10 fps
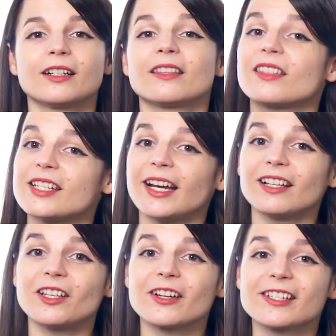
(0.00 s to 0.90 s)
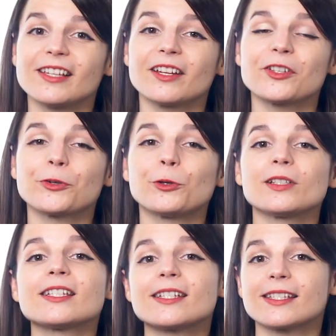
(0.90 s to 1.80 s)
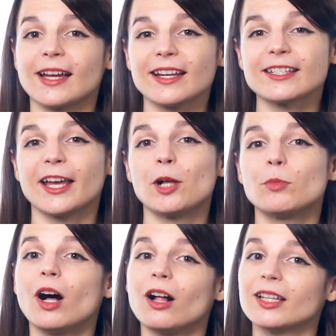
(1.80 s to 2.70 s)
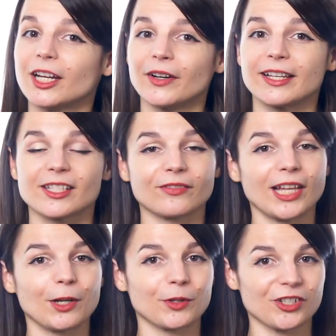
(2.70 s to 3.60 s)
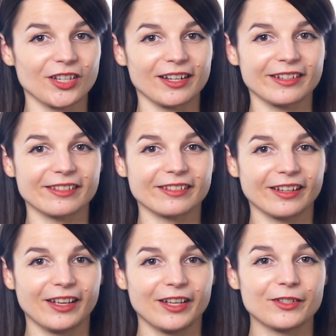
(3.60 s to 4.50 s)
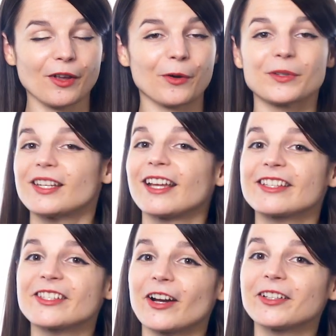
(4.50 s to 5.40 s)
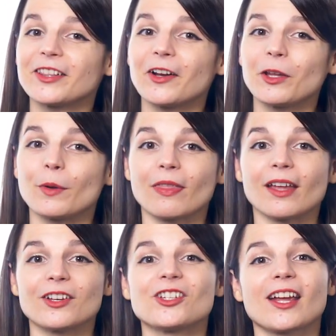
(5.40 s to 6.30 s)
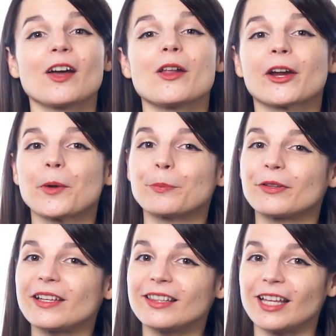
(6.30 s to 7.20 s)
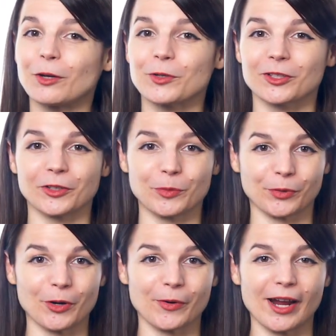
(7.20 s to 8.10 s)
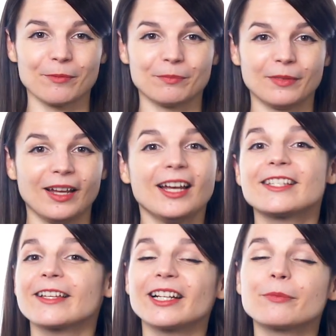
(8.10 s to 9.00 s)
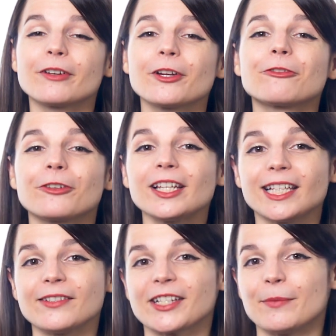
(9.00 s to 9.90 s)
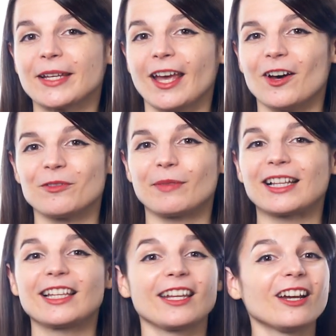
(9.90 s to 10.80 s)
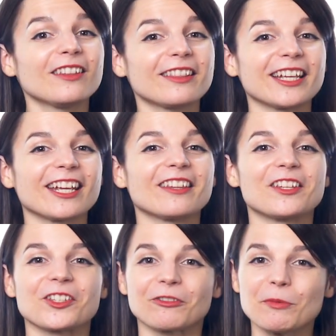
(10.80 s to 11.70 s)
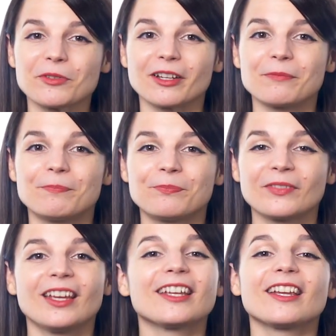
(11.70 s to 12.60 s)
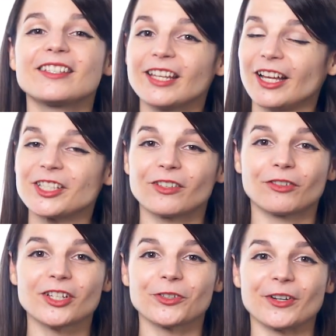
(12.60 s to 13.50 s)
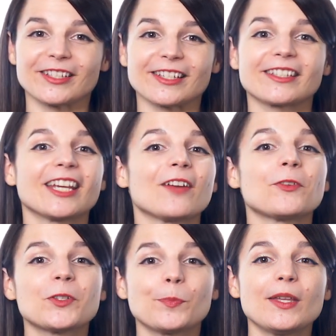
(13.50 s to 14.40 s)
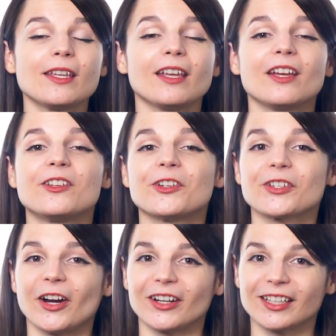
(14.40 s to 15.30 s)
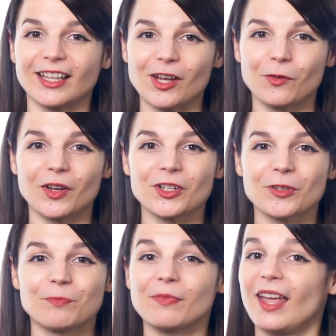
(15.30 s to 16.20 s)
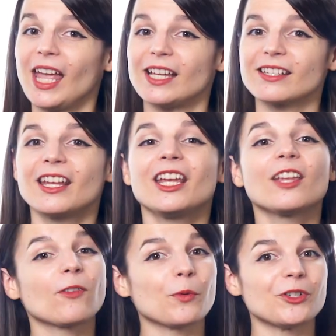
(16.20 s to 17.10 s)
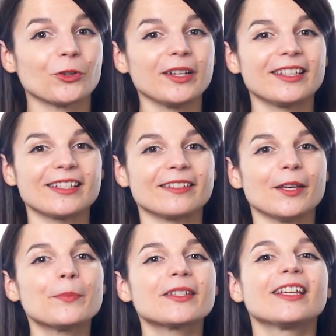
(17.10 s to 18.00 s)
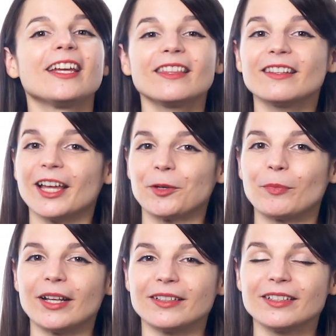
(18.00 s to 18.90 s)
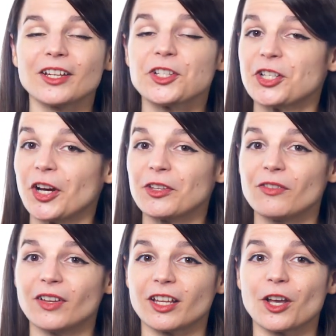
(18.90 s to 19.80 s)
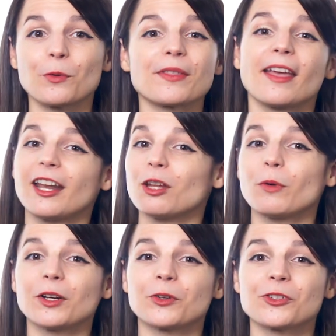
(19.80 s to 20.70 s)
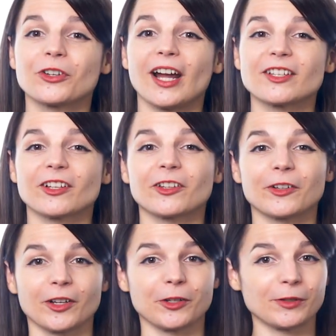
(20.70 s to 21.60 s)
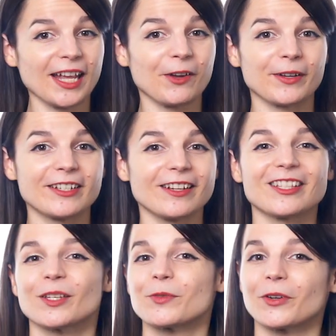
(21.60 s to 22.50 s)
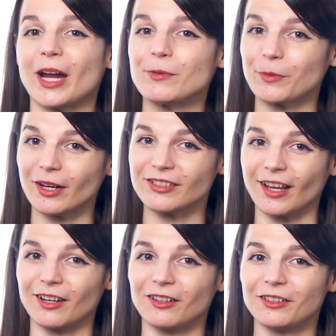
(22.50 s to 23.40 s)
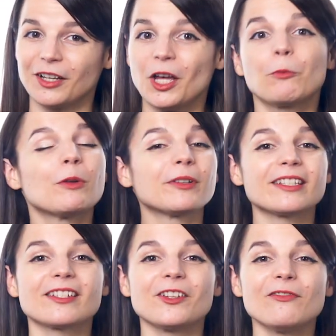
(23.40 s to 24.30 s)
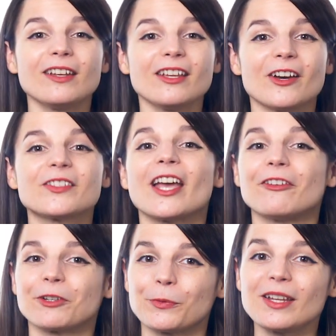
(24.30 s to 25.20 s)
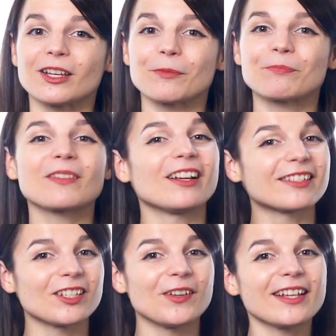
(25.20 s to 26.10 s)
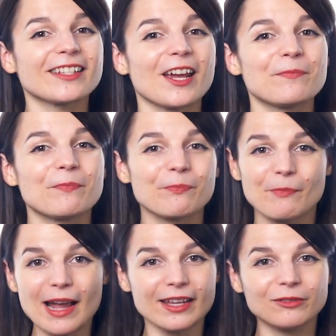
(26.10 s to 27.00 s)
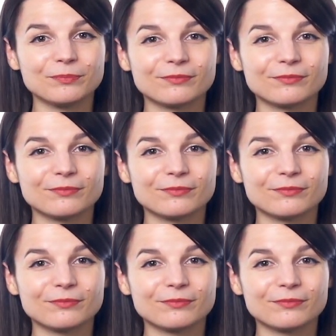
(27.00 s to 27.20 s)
The Dialogue Study Tool is designed to help all areas of language studies. So, to get started learning with it, check out our complete language learning program. Sign up for your free lifetime account by clicking on the link in the description. Get tons of resources to have you speaking in your target language. And if you enjoyed these tips, hit the like button, share the video with anyone who's trying to learn a new language, and subscribe to our channel. We release new videos every week. I'll see you next time. Bye!